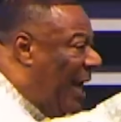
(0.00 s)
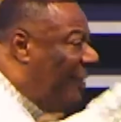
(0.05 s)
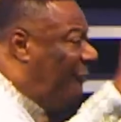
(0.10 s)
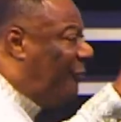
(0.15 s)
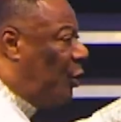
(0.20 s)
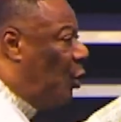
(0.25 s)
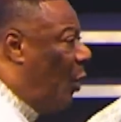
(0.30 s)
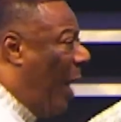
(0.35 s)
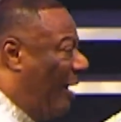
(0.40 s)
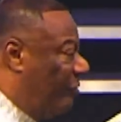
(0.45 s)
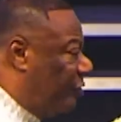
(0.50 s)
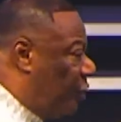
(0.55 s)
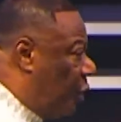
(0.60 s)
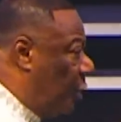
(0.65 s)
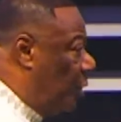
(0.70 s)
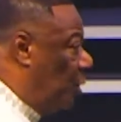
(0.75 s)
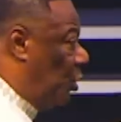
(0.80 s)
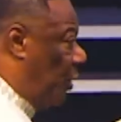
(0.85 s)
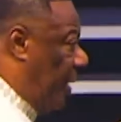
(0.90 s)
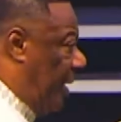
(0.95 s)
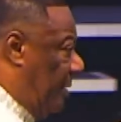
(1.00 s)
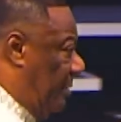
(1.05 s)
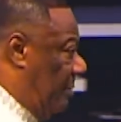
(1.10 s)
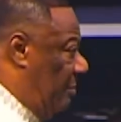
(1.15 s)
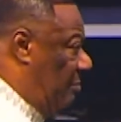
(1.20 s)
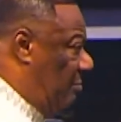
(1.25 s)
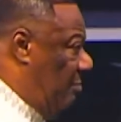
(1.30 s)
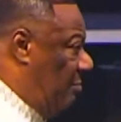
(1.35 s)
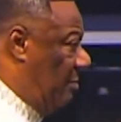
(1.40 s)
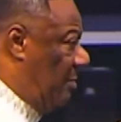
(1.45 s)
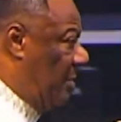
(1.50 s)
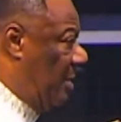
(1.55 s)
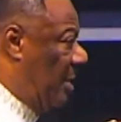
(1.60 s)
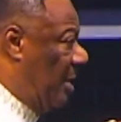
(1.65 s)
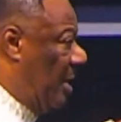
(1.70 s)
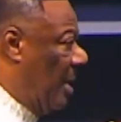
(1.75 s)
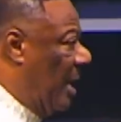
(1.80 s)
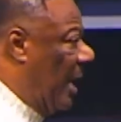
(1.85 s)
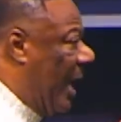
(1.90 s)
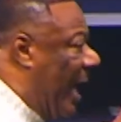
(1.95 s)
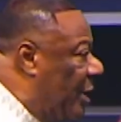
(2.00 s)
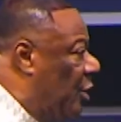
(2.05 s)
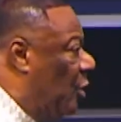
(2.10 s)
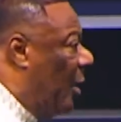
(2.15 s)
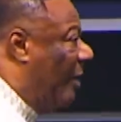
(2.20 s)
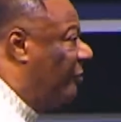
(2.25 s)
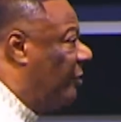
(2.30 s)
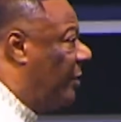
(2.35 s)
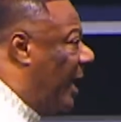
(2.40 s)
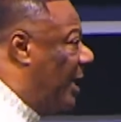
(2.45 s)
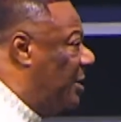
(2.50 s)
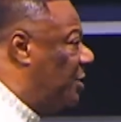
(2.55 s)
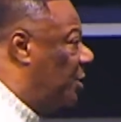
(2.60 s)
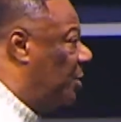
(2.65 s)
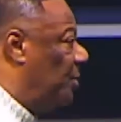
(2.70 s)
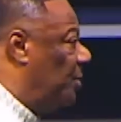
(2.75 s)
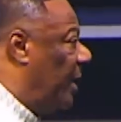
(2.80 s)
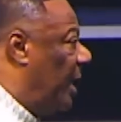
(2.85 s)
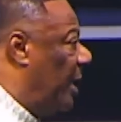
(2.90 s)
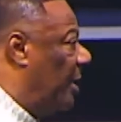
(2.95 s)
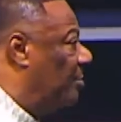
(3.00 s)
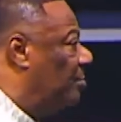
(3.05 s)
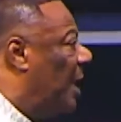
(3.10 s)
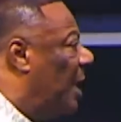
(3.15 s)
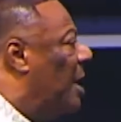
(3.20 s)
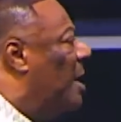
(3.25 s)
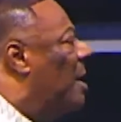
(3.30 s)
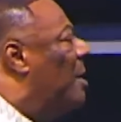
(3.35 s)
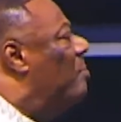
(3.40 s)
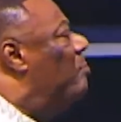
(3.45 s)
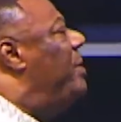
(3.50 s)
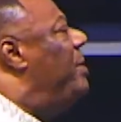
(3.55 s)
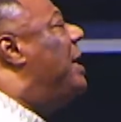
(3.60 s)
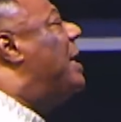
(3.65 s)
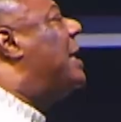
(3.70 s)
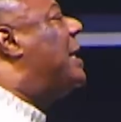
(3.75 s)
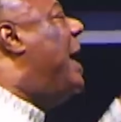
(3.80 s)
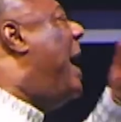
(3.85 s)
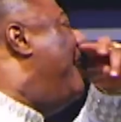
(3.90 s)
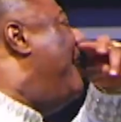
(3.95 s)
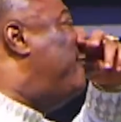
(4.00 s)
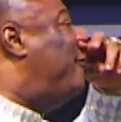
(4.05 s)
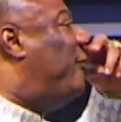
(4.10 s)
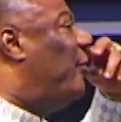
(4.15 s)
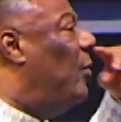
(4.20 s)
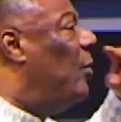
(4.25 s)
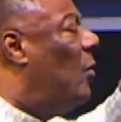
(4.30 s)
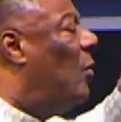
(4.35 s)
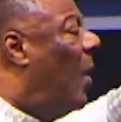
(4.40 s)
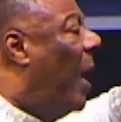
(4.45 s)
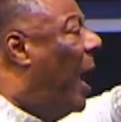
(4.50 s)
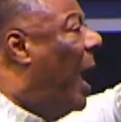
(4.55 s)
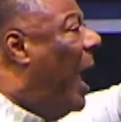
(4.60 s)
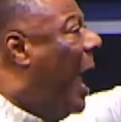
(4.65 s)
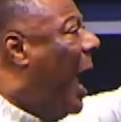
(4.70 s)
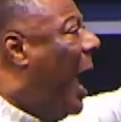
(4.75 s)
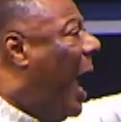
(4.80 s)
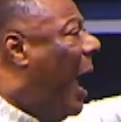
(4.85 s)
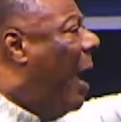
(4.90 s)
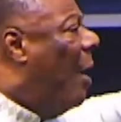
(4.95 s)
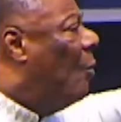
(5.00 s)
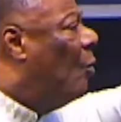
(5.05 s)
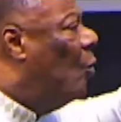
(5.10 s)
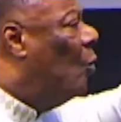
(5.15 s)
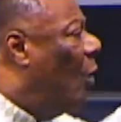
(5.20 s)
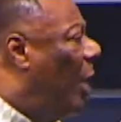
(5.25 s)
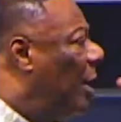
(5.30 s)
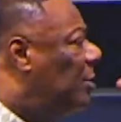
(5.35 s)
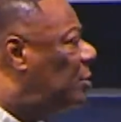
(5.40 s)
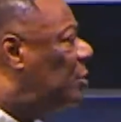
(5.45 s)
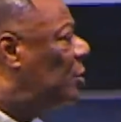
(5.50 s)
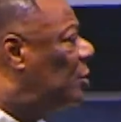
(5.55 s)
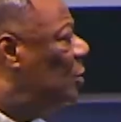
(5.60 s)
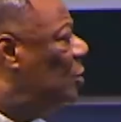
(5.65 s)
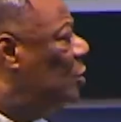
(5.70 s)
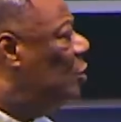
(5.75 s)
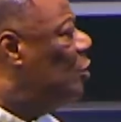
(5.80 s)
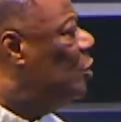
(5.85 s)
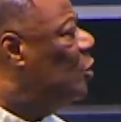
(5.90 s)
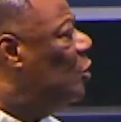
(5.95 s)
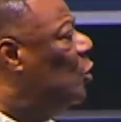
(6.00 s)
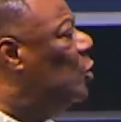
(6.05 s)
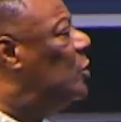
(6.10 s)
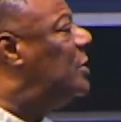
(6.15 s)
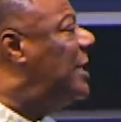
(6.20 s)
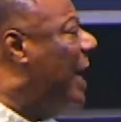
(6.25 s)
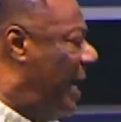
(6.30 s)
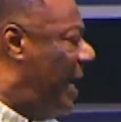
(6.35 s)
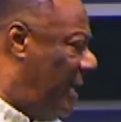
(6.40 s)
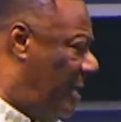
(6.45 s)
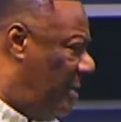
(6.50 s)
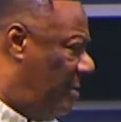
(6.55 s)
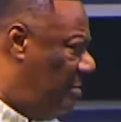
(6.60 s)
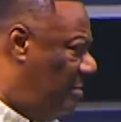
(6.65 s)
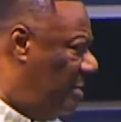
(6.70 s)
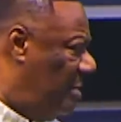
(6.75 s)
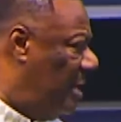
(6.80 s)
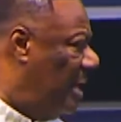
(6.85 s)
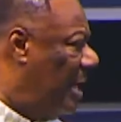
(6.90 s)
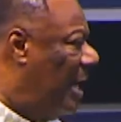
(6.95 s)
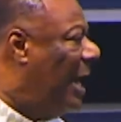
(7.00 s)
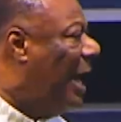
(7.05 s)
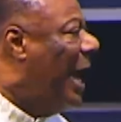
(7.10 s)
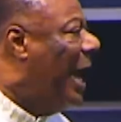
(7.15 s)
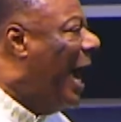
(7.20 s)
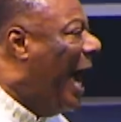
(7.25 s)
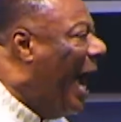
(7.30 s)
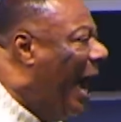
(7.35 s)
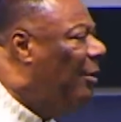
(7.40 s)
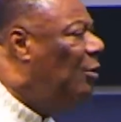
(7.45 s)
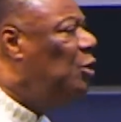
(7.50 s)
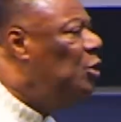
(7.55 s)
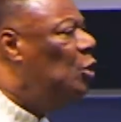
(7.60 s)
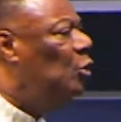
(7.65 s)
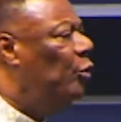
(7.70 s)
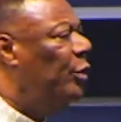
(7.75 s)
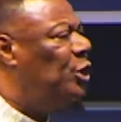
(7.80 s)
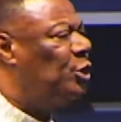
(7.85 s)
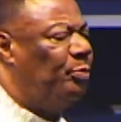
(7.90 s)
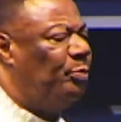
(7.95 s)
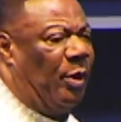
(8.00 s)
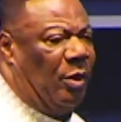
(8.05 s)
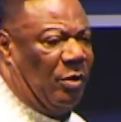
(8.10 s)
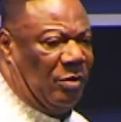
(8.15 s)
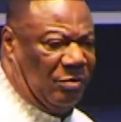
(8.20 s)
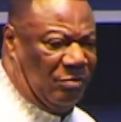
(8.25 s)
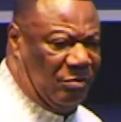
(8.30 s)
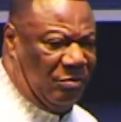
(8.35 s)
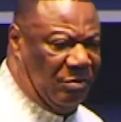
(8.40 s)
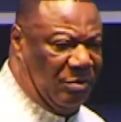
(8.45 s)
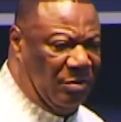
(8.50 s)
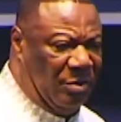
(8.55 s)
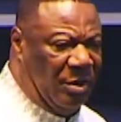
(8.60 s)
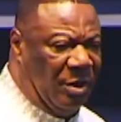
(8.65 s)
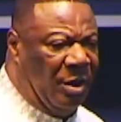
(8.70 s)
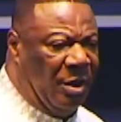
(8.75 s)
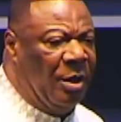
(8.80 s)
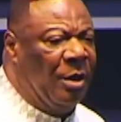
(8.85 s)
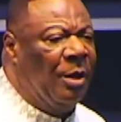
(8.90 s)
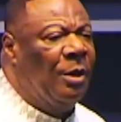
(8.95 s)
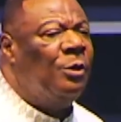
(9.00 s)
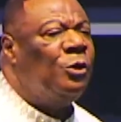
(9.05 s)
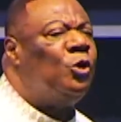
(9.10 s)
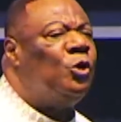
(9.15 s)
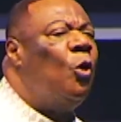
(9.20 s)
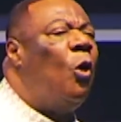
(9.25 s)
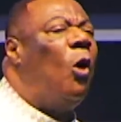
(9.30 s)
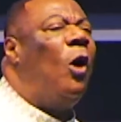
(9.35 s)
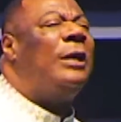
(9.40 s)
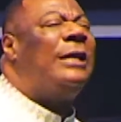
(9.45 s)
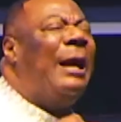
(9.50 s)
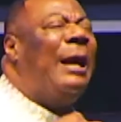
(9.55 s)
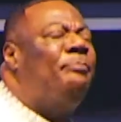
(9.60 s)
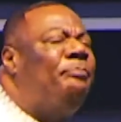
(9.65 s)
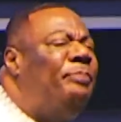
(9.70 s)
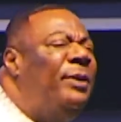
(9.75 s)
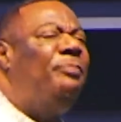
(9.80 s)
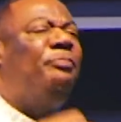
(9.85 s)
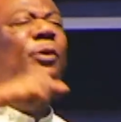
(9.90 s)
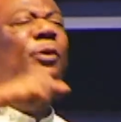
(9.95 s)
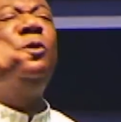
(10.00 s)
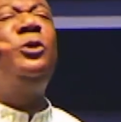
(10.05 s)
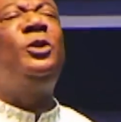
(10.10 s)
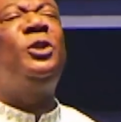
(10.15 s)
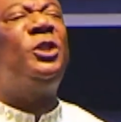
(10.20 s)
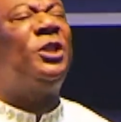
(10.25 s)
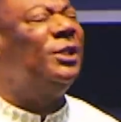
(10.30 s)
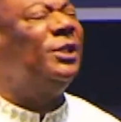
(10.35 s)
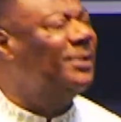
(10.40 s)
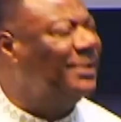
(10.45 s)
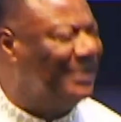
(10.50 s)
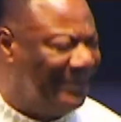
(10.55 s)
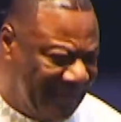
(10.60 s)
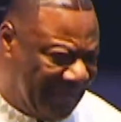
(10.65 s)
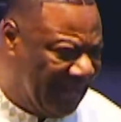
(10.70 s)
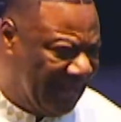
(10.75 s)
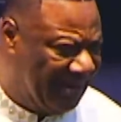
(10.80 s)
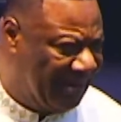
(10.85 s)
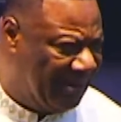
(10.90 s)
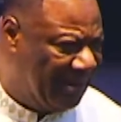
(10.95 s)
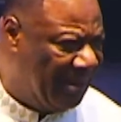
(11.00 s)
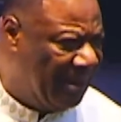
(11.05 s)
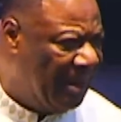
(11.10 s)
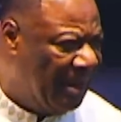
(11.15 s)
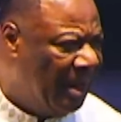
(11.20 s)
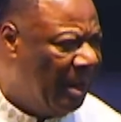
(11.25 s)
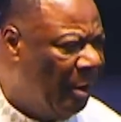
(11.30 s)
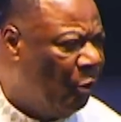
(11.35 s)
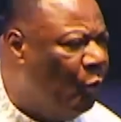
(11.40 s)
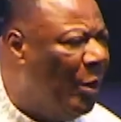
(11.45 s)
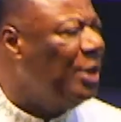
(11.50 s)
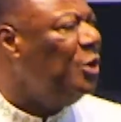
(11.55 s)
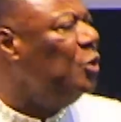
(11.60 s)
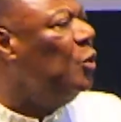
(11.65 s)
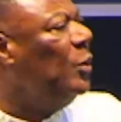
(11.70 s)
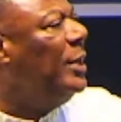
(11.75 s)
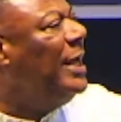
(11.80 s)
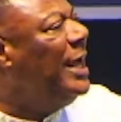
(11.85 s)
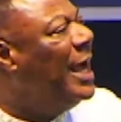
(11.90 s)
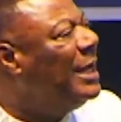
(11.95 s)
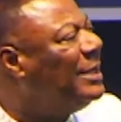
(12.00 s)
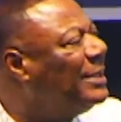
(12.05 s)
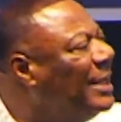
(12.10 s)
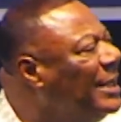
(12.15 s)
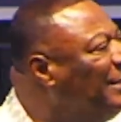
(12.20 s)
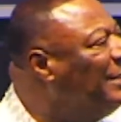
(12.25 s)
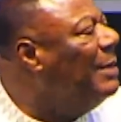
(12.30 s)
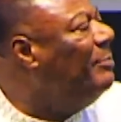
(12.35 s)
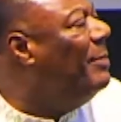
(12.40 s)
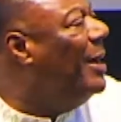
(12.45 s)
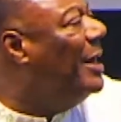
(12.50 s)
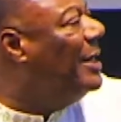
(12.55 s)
you have children and you have grandchildren, be careful what you say, how you respond to other people's children when you hear things about the